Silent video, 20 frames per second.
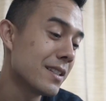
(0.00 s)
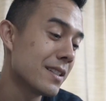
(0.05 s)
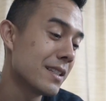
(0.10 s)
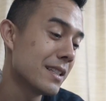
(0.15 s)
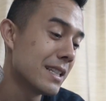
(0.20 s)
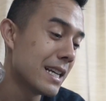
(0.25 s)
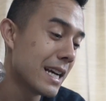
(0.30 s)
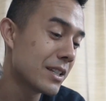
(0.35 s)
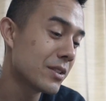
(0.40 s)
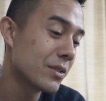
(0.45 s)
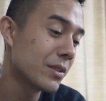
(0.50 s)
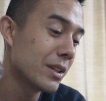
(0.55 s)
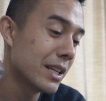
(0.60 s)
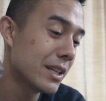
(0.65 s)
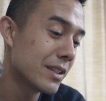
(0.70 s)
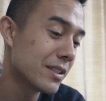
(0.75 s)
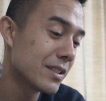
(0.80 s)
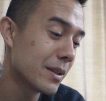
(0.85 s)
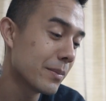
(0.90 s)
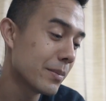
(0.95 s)
is a natural
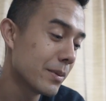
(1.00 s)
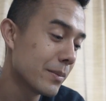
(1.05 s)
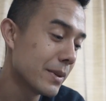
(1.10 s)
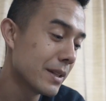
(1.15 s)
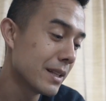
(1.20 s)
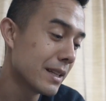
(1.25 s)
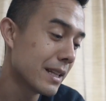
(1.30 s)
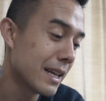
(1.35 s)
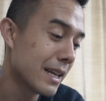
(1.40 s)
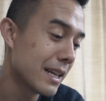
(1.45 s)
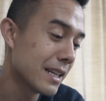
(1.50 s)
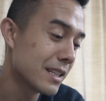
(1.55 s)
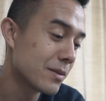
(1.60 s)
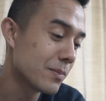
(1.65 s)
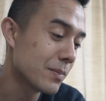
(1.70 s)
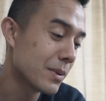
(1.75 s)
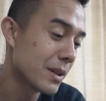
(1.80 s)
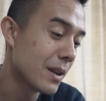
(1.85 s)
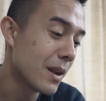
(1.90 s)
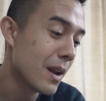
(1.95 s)
hair supplement that has
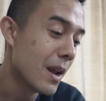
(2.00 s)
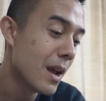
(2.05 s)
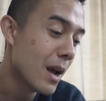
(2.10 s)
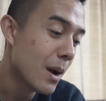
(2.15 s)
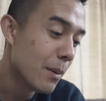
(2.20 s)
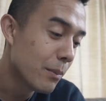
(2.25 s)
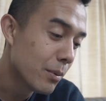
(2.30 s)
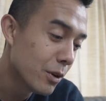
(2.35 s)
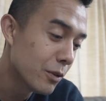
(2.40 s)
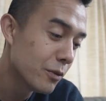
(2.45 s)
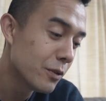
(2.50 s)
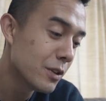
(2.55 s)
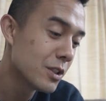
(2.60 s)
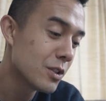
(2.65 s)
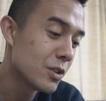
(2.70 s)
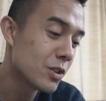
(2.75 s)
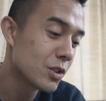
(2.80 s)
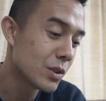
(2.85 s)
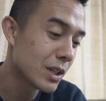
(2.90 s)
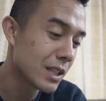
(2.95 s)
been proven
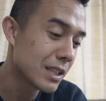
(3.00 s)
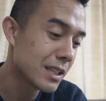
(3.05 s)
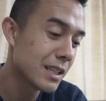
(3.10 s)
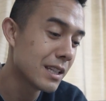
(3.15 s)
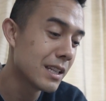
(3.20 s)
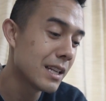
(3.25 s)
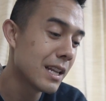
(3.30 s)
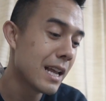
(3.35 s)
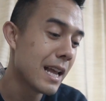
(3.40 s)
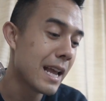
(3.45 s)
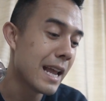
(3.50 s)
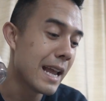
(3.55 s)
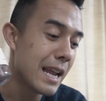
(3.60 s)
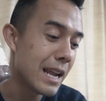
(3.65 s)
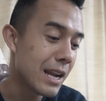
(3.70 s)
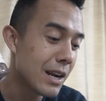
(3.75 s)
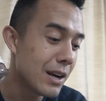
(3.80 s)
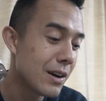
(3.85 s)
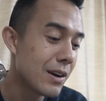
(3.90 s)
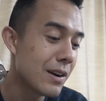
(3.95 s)
to strengthen
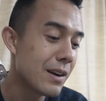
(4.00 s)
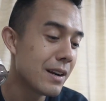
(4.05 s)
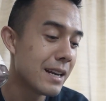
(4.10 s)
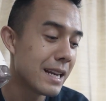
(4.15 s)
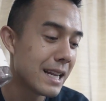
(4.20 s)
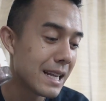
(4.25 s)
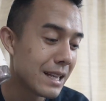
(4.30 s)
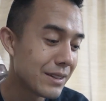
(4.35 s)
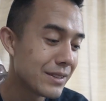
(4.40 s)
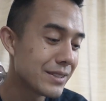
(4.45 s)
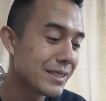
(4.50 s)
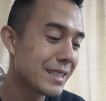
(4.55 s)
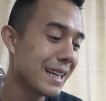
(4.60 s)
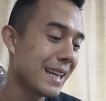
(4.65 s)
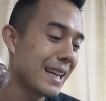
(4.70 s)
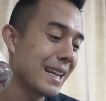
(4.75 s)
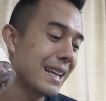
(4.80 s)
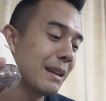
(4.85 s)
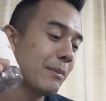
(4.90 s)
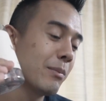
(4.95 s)
hair, nails,
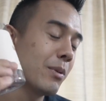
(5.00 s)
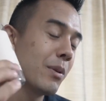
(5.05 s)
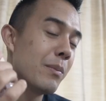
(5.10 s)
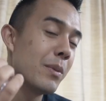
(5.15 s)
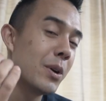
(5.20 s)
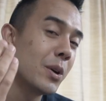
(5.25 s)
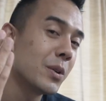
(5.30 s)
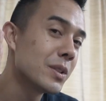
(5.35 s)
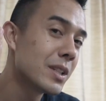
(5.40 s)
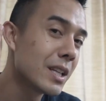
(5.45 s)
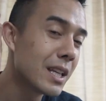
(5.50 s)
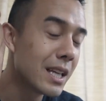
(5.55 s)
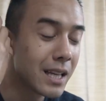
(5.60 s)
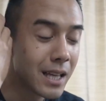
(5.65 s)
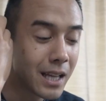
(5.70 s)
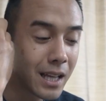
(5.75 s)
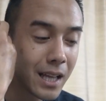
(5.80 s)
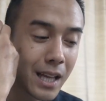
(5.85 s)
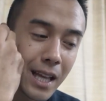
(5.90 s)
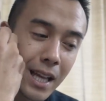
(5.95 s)
and promote
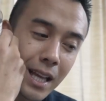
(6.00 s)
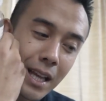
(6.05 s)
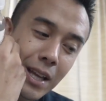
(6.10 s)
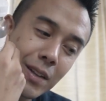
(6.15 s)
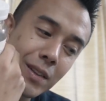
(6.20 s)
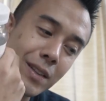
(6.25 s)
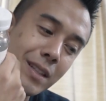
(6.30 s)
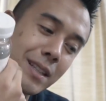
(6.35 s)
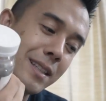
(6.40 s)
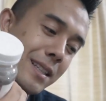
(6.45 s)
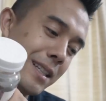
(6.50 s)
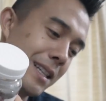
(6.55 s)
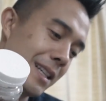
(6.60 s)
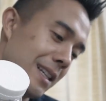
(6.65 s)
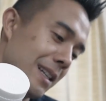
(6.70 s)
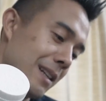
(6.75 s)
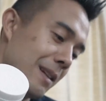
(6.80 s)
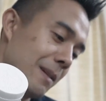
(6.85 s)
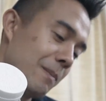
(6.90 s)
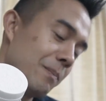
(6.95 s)
healthy
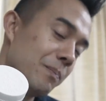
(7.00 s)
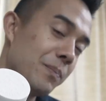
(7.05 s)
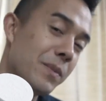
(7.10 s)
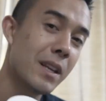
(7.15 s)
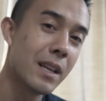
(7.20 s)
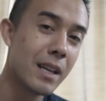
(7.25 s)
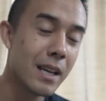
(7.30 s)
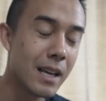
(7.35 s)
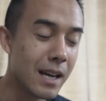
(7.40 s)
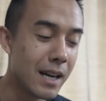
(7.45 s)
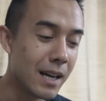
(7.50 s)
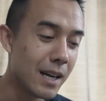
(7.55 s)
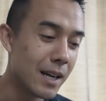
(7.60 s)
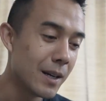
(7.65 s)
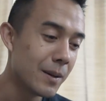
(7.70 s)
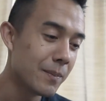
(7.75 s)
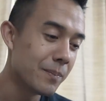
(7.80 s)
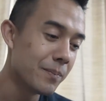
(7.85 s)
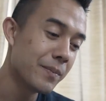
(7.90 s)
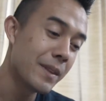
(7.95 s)
skin.
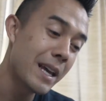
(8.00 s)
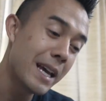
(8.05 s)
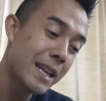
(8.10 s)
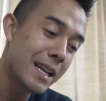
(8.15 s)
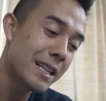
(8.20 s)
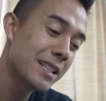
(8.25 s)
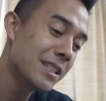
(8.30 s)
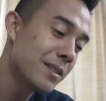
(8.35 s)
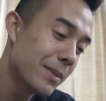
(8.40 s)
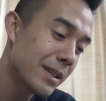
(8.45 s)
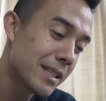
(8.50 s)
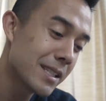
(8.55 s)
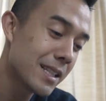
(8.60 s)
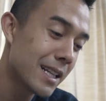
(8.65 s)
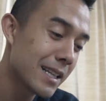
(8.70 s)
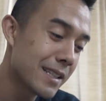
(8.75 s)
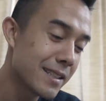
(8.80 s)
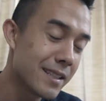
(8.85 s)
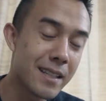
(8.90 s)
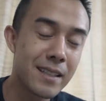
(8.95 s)
That actually makes a
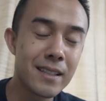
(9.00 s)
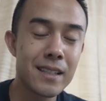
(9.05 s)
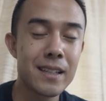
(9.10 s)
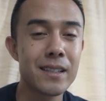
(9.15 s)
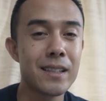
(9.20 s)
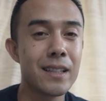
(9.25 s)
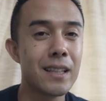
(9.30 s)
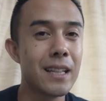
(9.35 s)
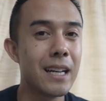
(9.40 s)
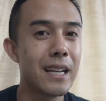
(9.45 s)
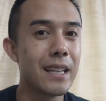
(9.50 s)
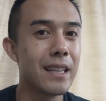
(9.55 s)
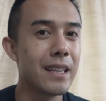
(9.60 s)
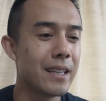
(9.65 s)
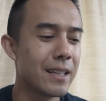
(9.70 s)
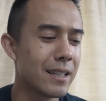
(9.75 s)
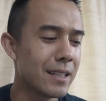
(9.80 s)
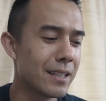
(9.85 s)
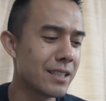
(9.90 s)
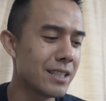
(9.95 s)
lot of sense, because a lot of
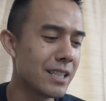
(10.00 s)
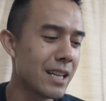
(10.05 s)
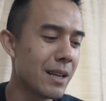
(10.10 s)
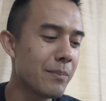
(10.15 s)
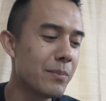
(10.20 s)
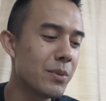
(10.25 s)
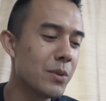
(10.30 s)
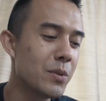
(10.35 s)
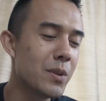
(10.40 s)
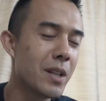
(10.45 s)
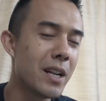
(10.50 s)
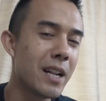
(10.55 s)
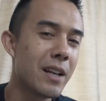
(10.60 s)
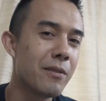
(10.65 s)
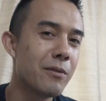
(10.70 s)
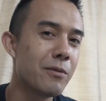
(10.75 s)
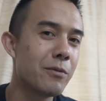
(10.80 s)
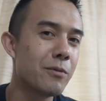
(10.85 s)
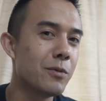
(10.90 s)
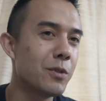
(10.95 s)
the shampoo that
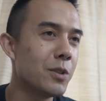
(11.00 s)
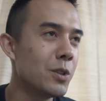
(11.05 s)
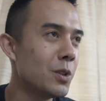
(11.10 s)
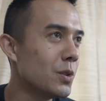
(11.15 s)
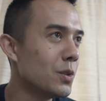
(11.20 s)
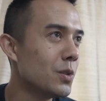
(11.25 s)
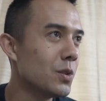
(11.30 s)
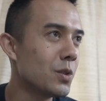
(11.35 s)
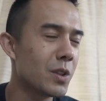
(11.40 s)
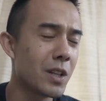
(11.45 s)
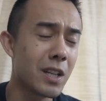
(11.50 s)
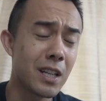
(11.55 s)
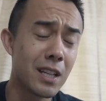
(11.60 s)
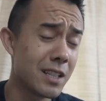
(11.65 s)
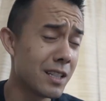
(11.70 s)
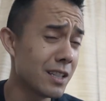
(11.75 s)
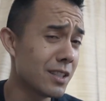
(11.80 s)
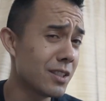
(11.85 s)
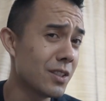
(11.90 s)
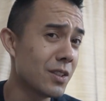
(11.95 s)
I've used and
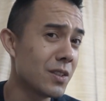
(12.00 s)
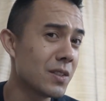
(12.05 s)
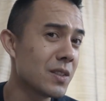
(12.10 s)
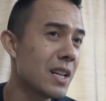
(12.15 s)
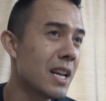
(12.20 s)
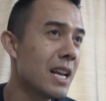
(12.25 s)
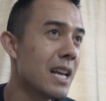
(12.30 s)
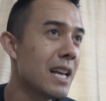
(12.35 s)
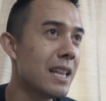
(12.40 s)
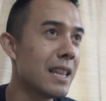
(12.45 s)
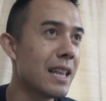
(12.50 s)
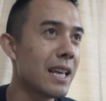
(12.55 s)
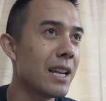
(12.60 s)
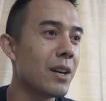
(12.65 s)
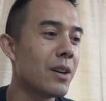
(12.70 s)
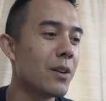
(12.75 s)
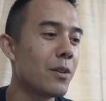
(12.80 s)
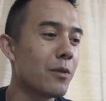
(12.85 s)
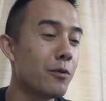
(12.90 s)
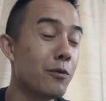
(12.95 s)
conditioners that
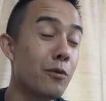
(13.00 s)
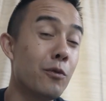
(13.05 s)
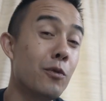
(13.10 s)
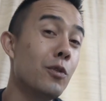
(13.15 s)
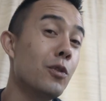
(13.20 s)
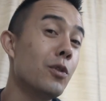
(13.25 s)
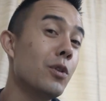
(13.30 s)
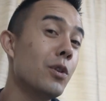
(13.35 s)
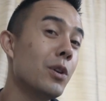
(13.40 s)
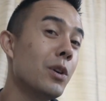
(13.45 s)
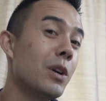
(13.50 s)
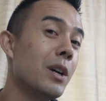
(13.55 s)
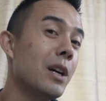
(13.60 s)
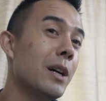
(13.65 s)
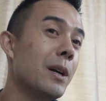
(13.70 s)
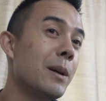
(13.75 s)
are for